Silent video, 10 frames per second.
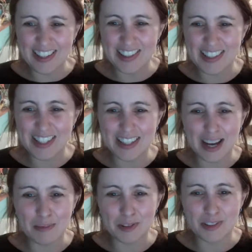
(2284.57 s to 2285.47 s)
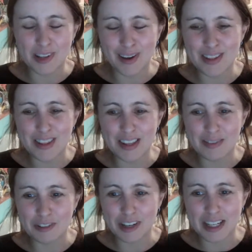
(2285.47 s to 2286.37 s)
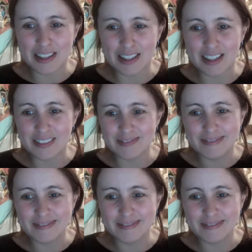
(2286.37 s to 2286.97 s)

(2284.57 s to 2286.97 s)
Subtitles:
stewed apple to go in the freezer.